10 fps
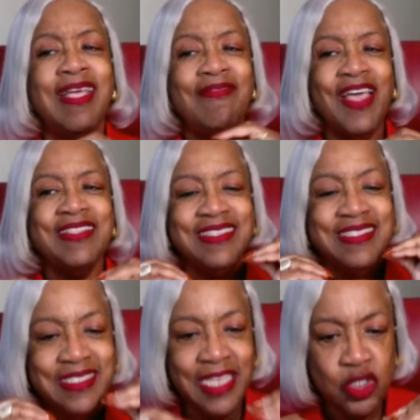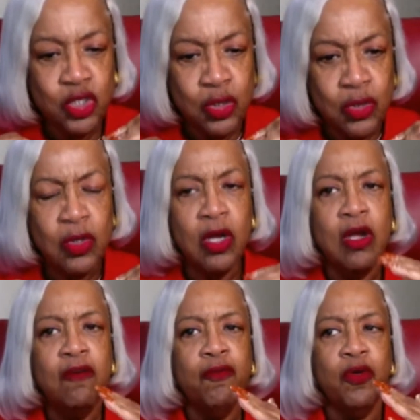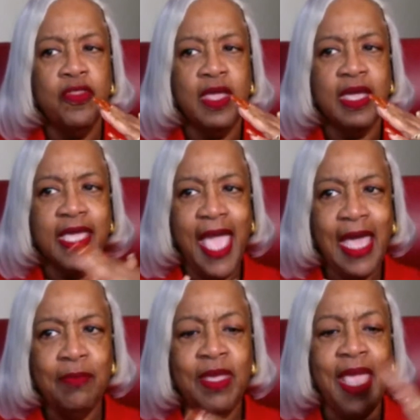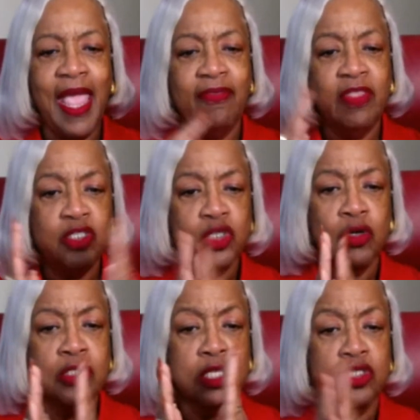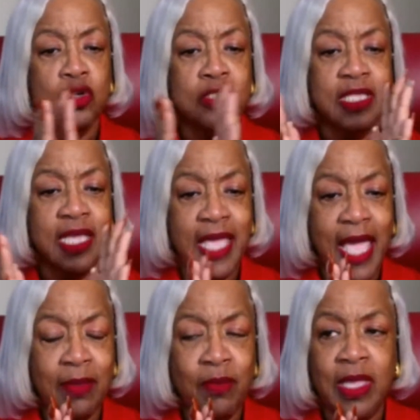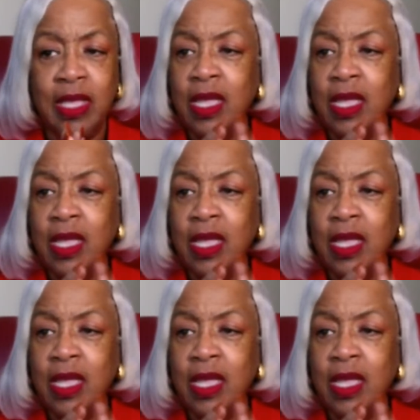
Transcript: That's essential for the academy and the church and the academy.